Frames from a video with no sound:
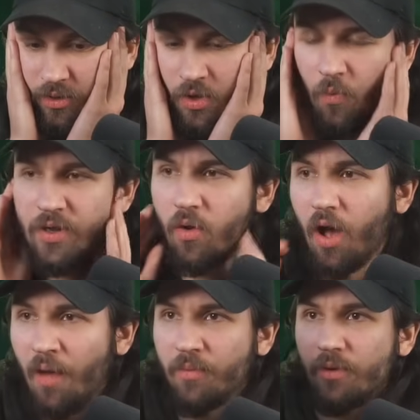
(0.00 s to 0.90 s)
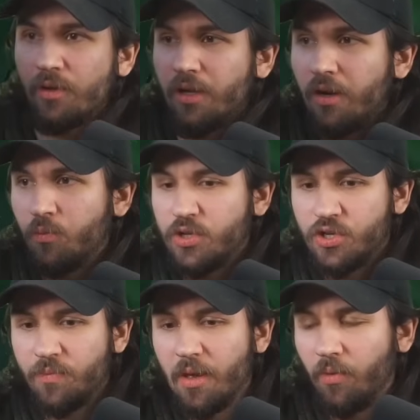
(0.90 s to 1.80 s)
Yo, we go Goblin Barrel here, and we
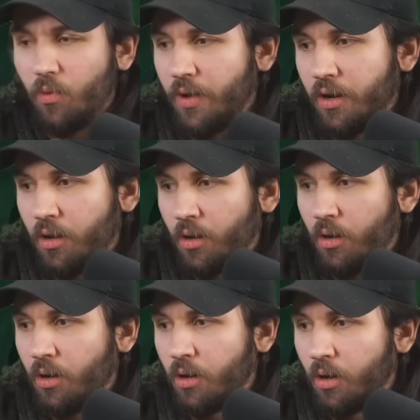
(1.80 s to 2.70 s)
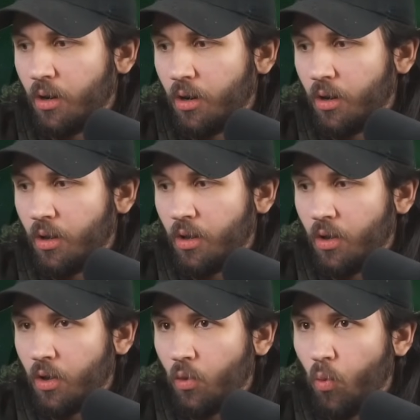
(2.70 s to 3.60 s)
should be able to win.
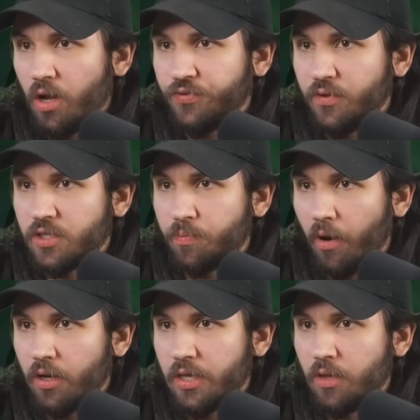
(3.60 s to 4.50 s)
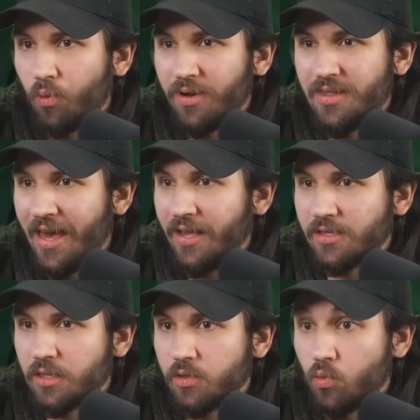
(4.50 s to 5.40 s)
Watch for Sparky. Where the heck
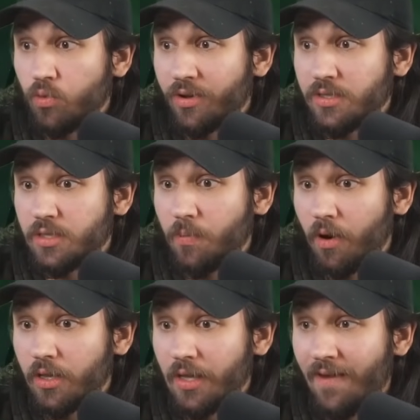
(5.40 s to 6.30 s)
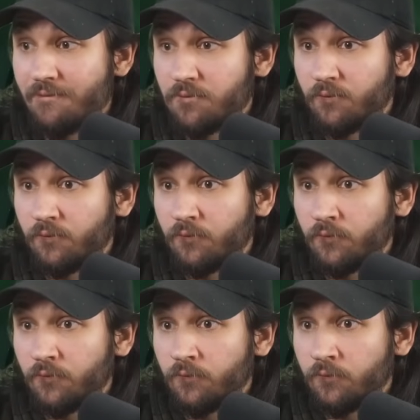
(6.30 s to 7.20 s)
is this? Ooh, there is a Sparky.
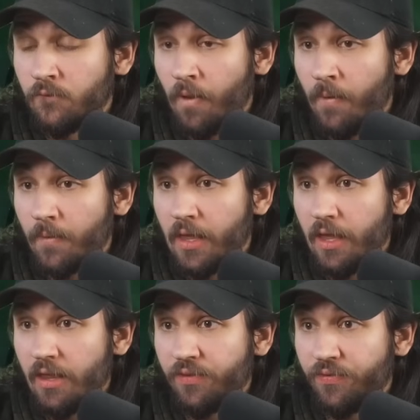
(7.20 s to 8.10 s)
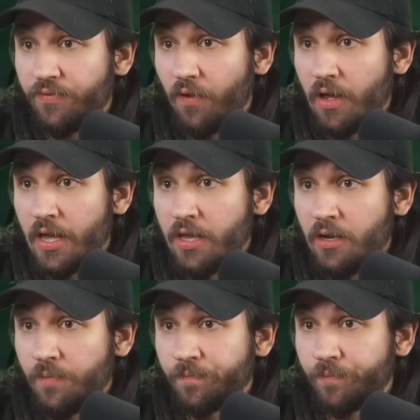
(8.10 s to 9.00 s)
Okay, that's fine.